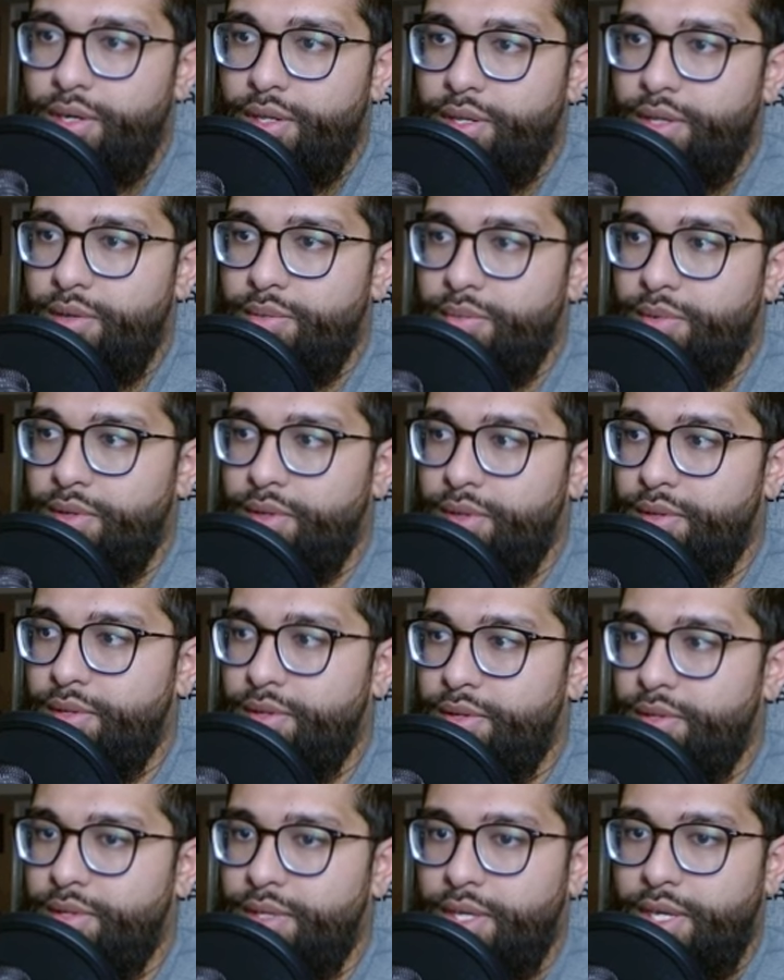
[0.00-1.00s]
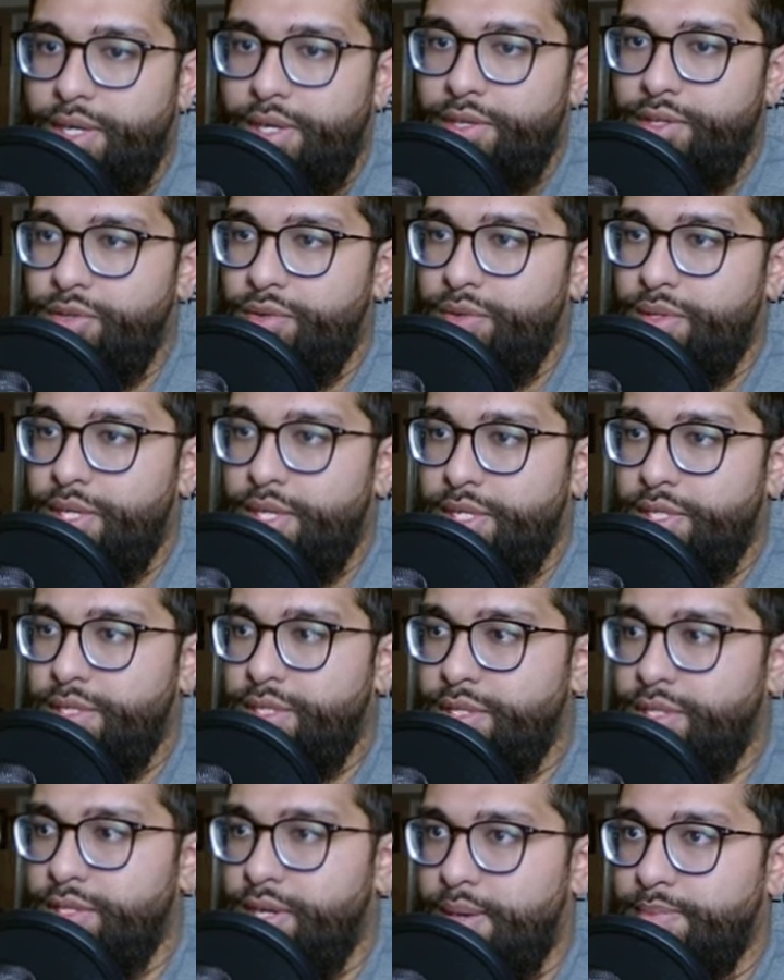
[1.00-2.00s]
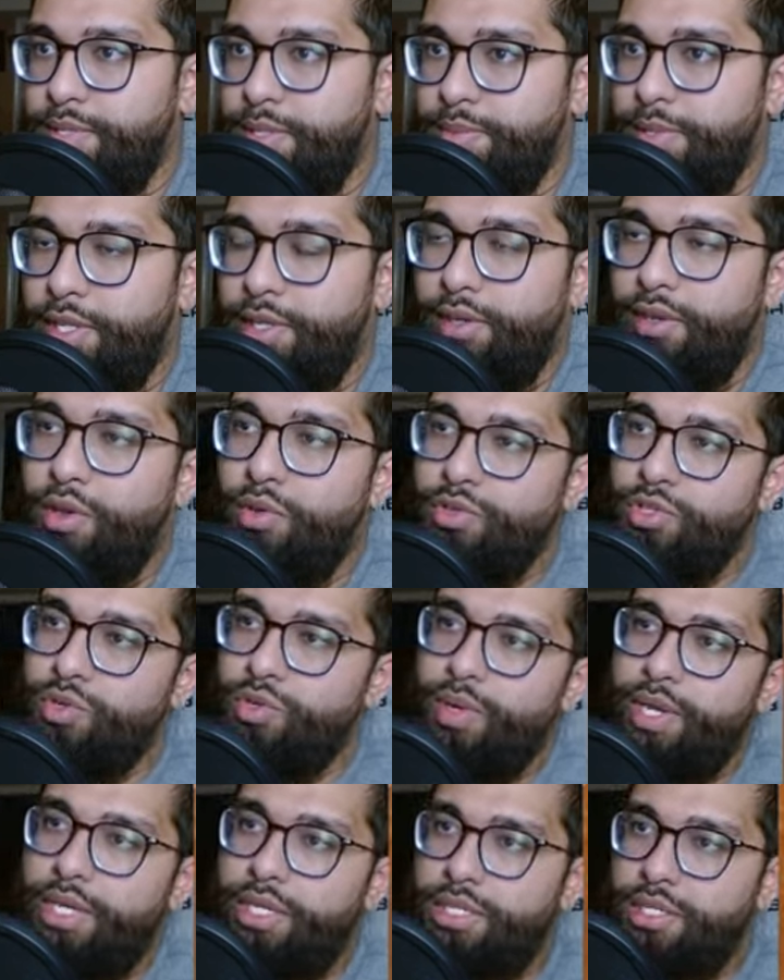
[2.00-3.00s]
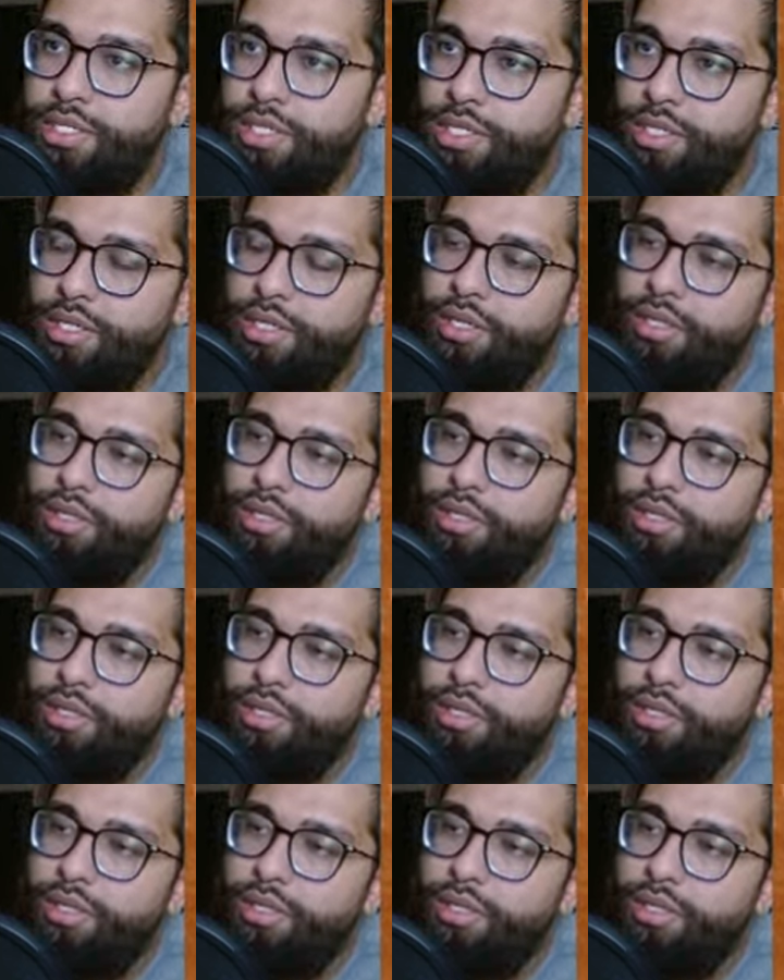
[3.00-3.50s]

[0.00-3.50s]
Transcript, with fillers: and then we'll kind of do this to stop some of the low swings.